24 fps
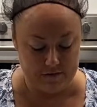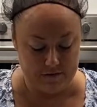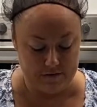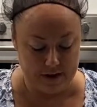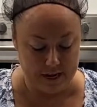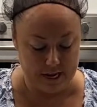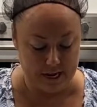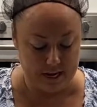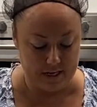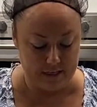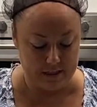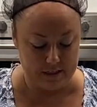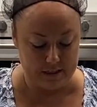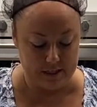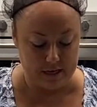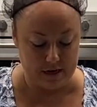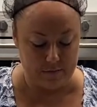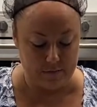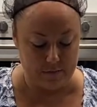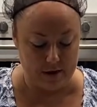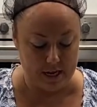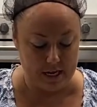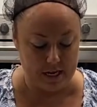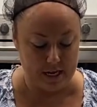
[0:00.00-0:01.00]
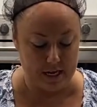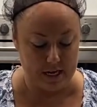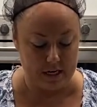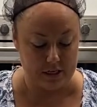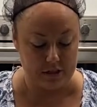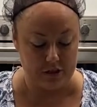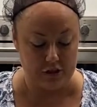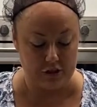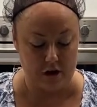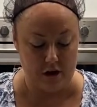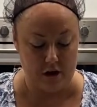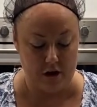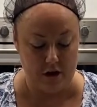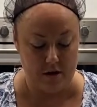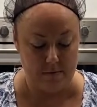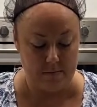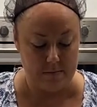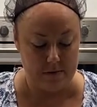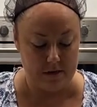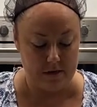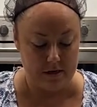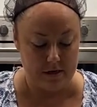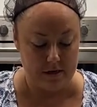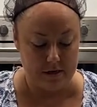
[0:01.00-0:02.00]
phase, then we can chop.
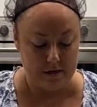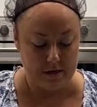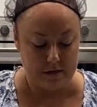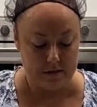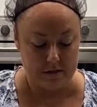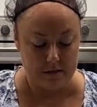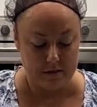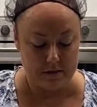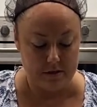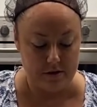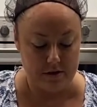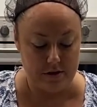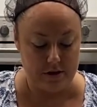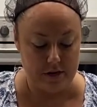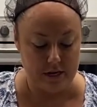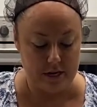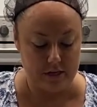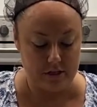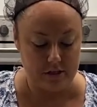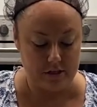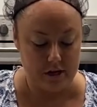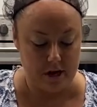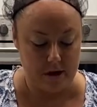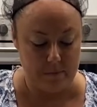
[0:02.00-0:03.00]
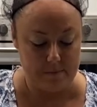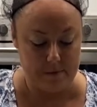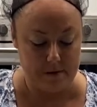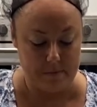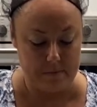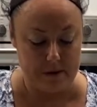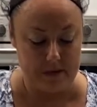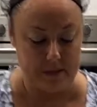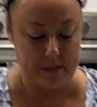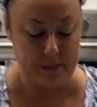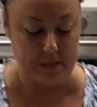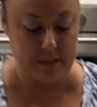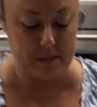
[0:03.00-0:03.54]
So you can chop them into